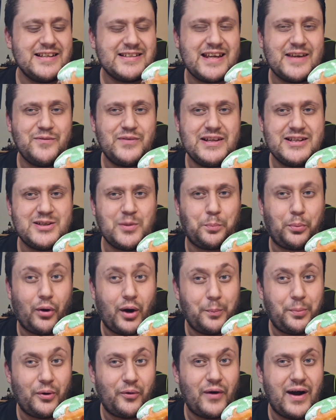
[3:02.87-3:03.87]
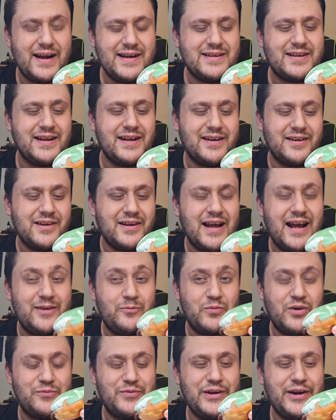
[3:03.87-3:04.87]
Let's give this a proper rating
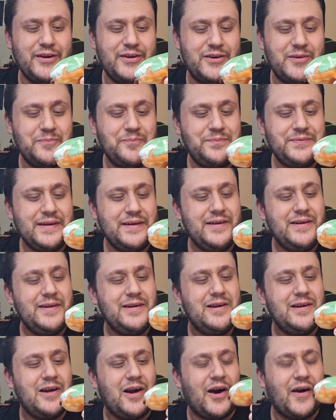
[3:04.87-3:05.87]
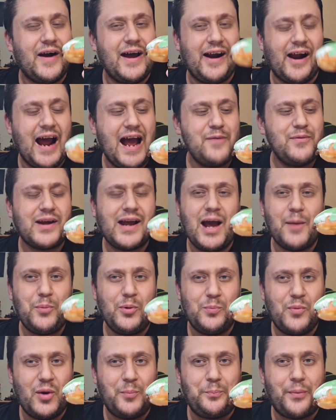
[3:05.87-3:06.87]
and review. All right, I have a
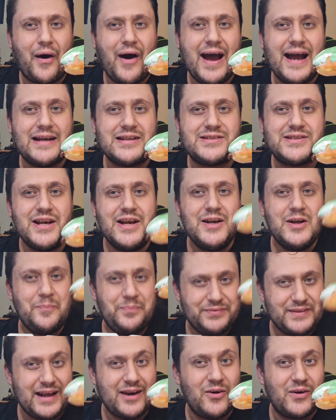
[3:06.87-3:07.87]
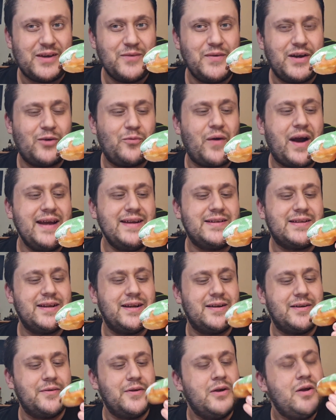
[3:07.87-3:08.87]
couple more bites, then I'll give it a
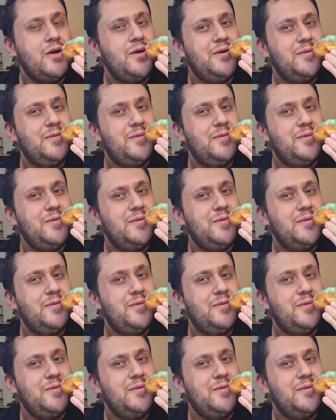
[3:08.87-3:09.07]
rating.